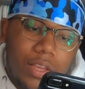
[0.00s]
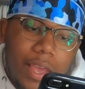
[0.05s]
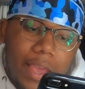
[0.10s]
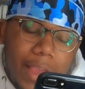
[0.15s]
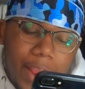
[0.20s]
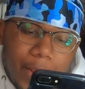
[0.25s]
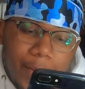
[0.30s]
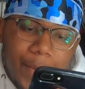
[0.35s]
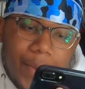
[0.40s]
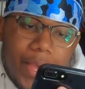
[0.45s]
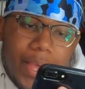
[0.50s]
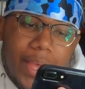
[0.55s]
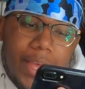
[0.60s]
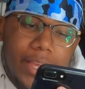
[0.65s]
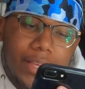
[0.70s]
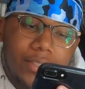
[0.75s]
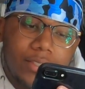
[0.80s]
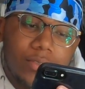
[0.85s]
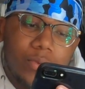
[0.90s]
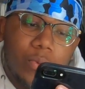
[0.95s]
Air
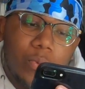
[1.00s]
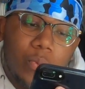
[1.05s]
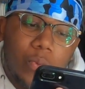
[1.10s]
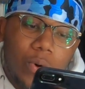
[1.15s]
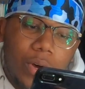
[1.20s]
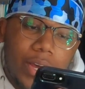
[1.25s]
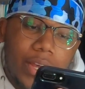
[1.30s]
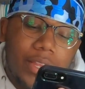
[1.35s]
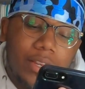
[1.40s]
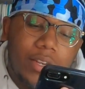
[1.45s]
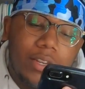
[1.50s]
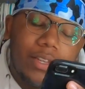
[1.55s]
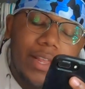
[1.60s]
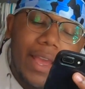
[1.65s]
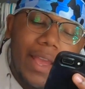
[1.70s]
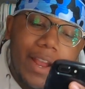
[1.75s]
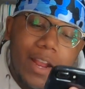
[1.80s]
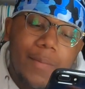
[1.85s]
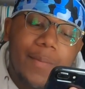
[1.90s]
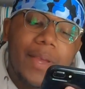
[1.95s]
Max 1.
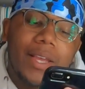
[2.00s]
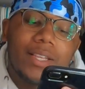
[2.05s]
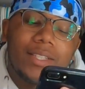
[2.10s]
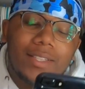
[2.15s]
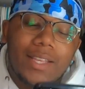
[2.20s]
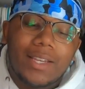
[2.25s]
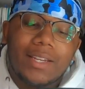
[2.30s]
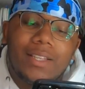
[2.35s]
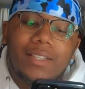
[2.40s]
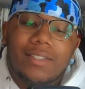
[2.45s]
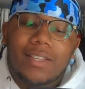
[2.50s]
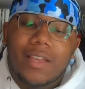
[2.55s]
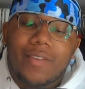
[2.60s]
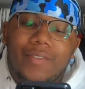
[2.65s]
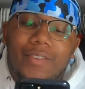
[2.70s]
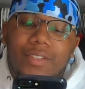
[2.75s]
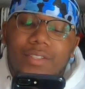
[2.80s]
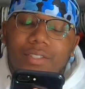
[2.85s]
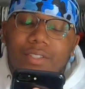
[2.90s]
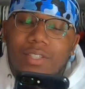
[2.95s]
The Air Max
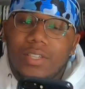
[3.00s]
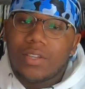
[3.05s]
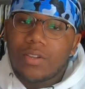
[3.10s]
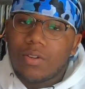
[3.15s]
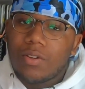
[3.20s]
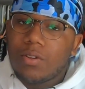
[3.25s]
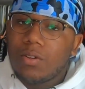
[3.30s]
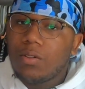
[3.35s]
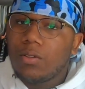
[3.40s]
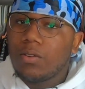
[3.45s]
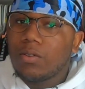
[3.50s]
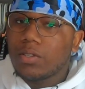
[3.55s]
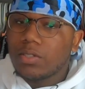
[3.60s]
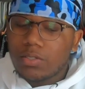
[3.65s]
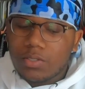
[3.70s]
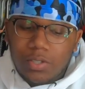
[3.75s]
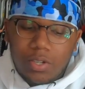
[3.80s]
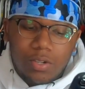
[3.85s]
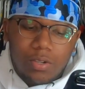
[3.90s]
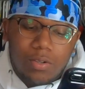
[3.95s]
97 Seoul or
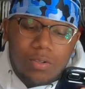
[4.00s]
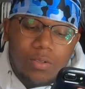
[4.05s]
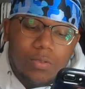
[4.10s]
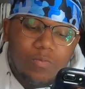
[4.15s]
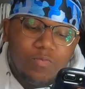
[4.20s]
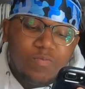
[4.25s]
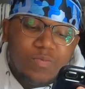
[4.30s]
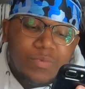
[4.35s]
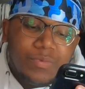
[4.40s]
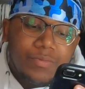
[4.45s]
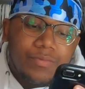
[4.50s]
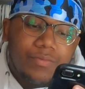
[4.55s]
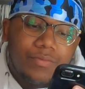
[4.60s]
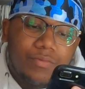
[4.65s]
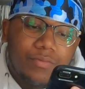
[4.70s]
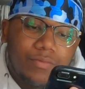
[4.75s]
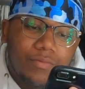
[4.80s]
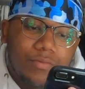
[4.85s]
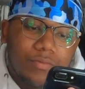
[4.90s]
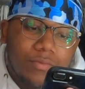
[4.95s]
Seoul.
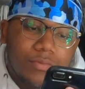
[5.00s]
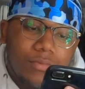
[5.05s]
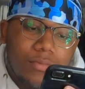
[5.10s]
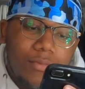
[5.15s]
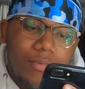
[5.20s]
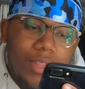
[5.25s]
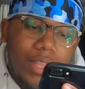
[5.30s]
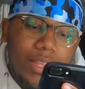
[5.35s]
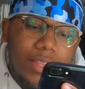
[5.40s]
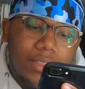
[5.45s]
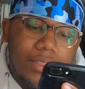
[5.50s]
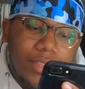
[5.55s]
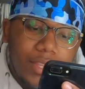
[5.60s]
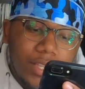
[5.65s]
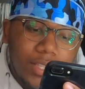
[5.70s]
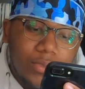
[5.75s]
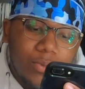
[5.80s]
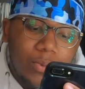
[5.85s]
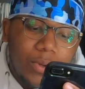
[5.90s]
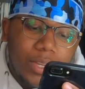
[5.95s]

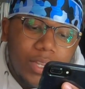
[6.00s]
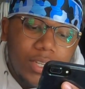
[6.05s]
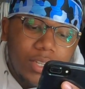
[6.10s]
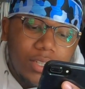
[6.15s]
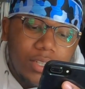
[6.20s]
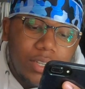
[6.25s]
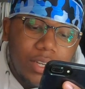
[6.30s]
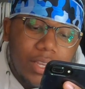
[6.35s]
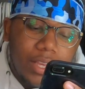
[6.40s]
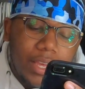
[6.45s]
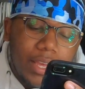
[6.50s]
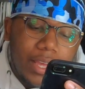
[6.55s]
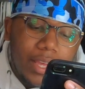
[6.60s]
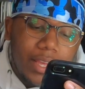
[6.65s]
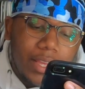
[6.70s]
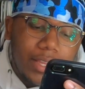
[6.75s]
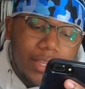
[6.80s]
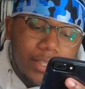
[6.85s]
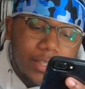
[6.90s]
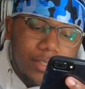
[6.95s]
This one
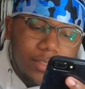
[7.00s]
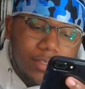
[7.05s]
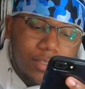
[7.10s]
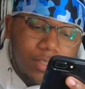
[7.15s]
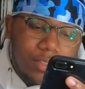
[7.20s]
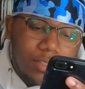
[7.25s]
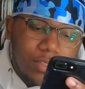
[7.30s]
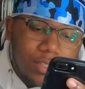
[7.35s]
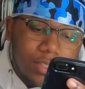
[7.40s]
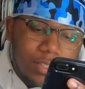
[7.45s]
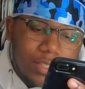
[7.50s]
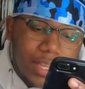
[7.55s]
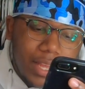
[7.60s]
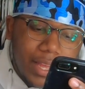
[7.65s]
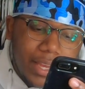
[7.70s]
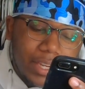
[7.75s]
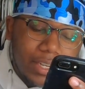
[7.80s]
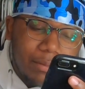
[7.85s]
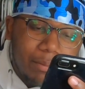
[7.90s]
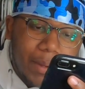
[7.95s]
is
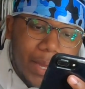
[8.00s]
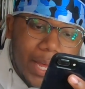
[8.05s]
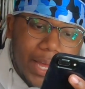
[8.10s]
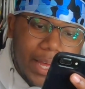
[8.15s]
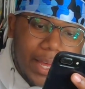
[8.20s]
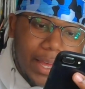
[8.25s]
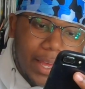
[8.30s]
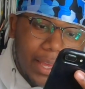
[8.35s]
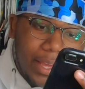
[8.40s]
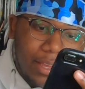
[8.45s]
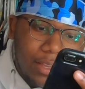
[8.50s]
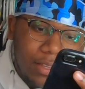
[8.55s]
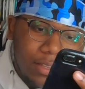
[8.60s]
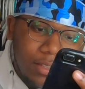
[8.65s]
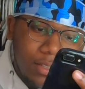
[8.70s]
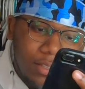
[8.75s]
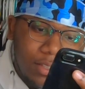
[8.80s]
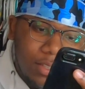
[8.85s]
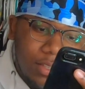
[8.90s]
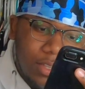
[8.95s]
designed by
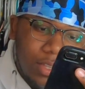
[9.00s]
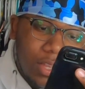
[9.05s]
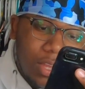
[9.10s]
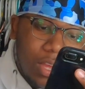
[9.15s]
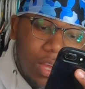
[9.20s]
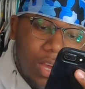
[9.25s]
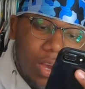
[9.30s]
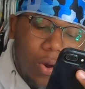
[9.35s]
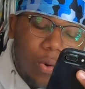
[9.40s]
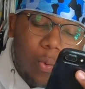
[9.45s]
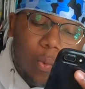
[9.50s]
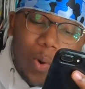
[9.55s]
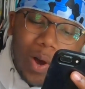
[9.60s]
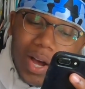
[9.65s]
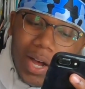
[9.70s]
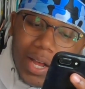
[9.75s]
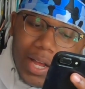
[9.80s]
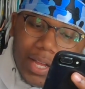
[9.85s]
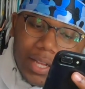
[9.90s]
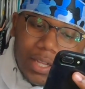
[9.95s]

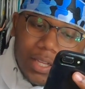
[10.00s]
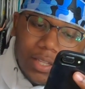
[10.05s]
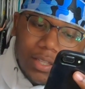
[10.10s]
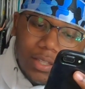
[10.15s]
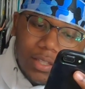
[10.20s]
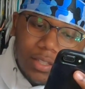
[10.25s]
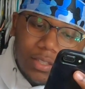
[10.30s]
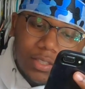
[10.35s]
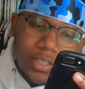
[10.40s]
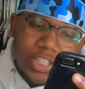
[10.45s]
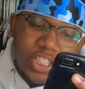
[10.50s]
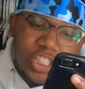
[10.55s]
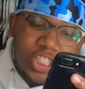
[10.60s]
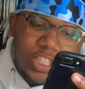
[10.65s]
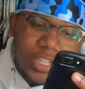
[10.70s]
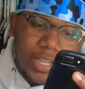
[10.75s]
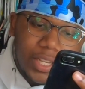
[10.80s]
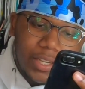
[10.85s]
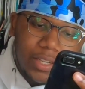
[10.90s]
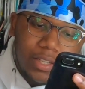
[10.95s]
Gwang
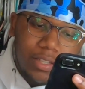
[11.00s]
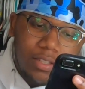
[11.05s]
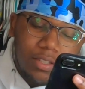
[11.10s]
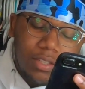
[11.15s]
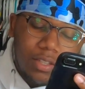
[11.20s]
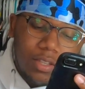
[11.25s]
Shin,